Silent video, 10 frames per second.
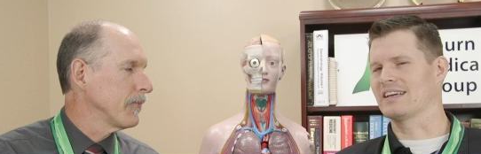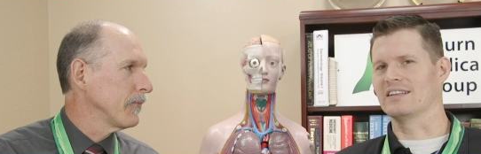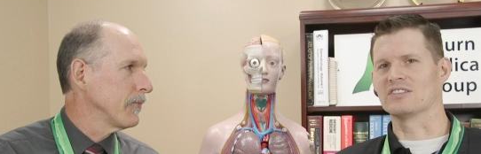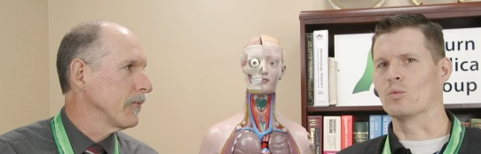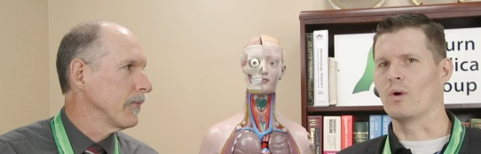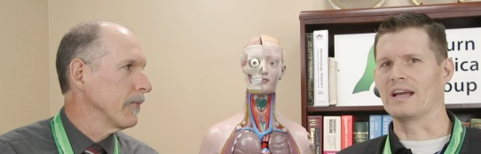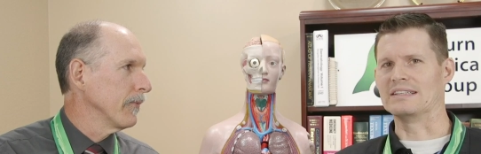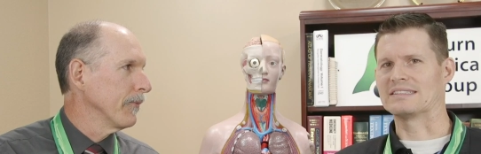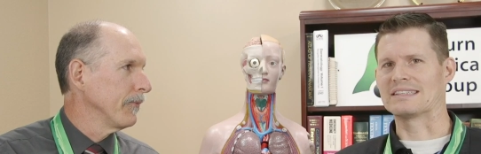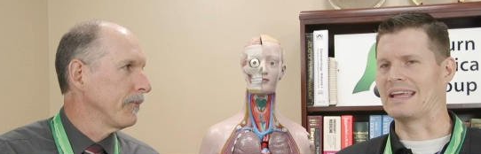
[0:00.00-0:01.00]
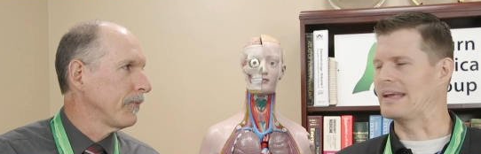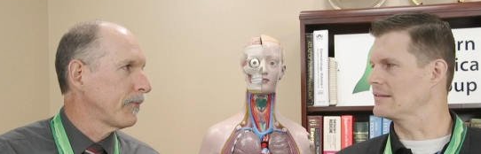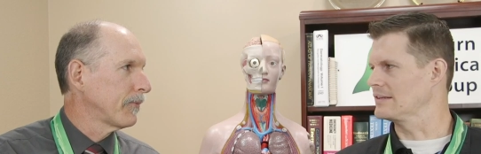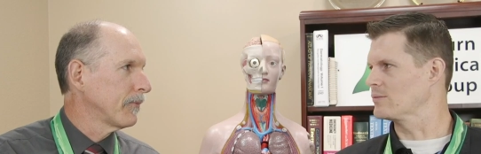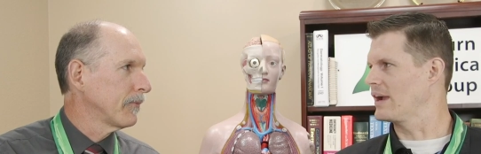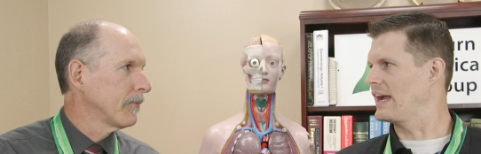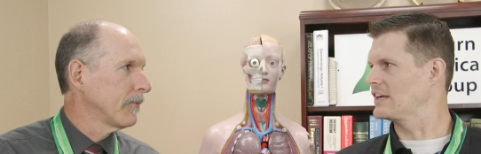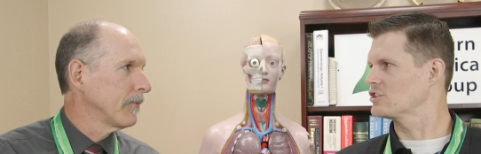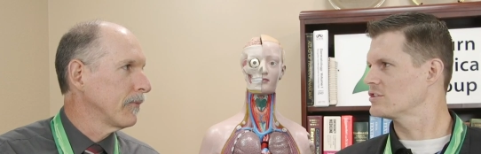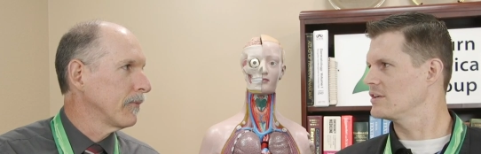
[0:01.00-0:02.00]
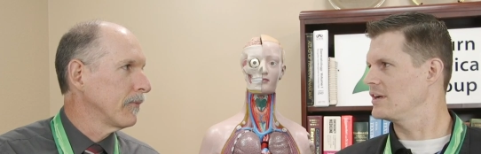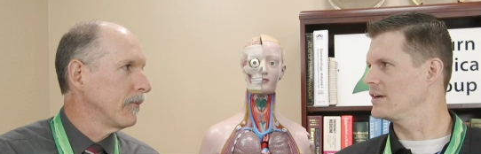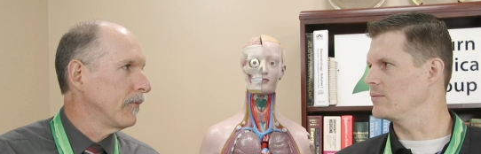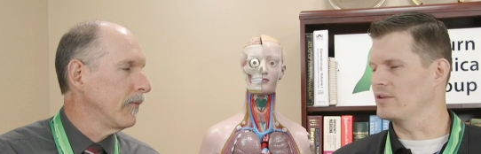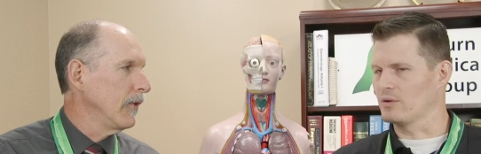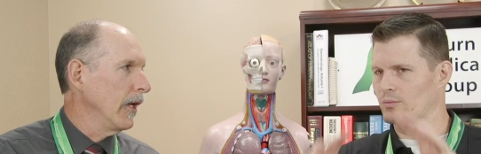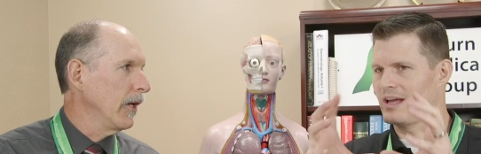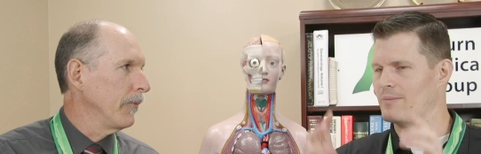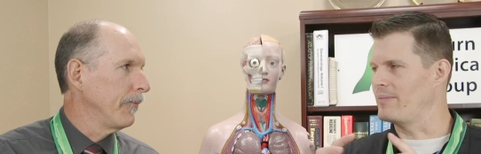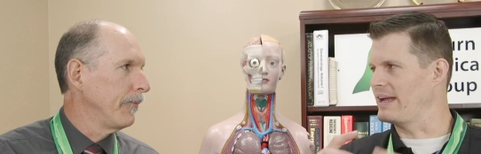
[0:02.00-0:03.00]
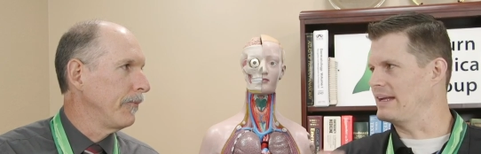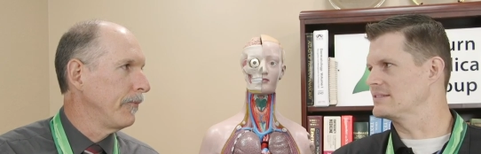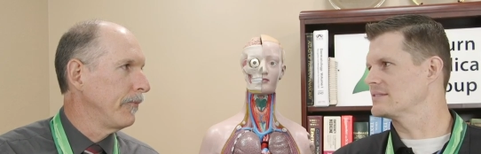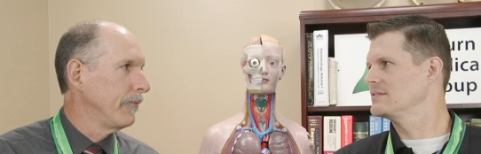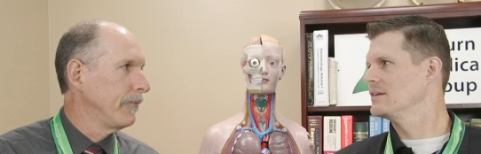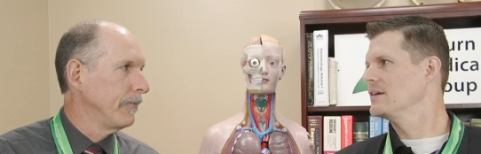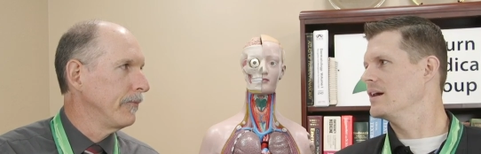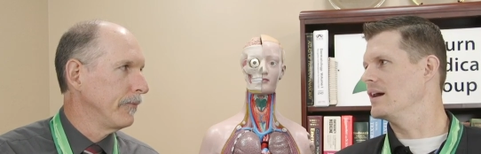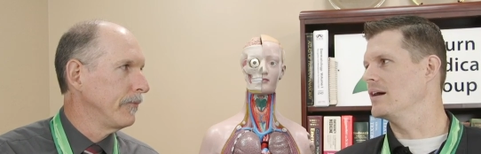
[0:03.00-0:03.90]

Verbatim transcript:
Speaker 1: it's kind of this white, scaly rash with a red base.